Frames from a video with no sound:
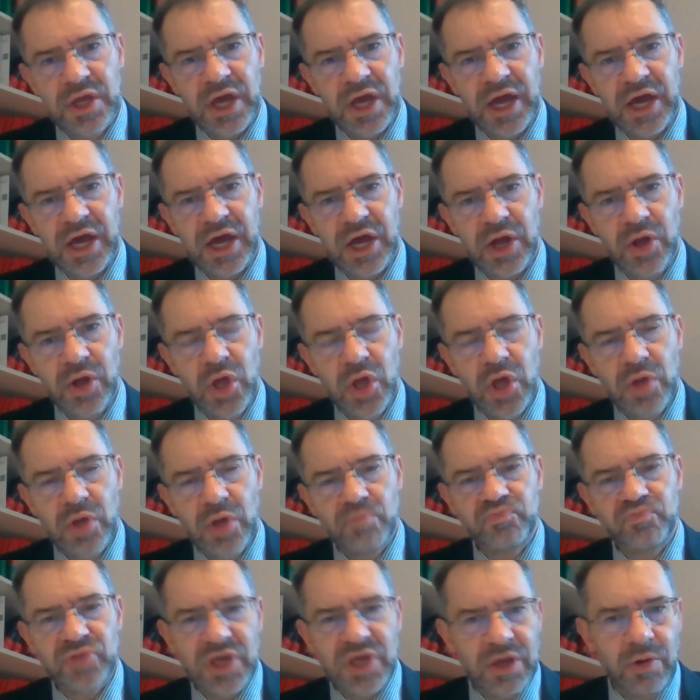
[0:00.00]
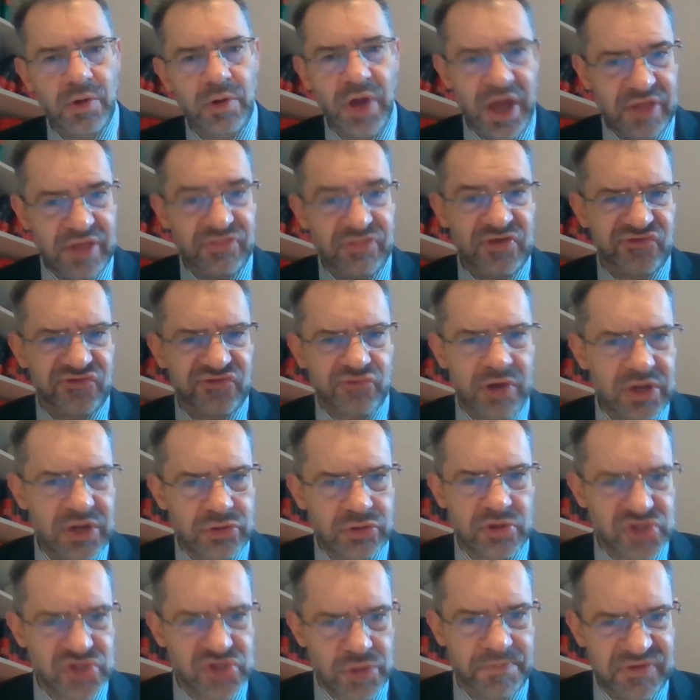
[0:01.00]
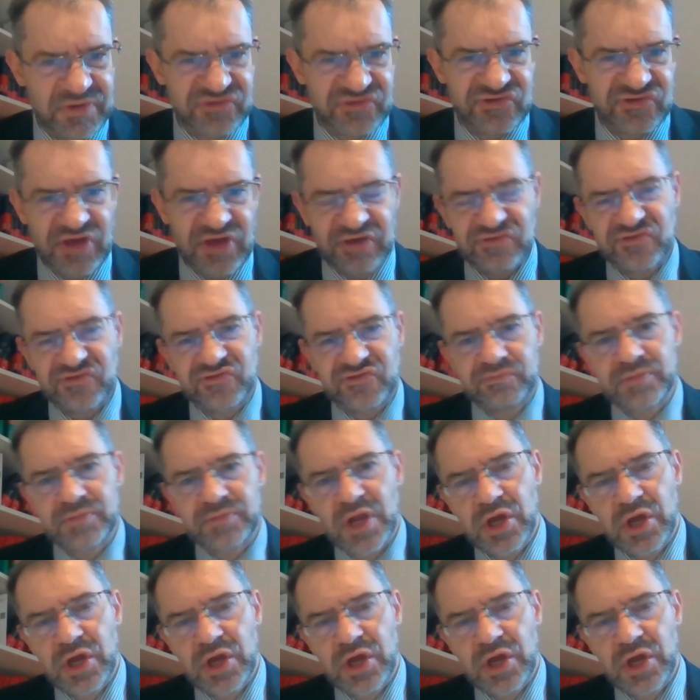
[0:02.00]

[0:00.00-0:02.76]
and this creditor is a business,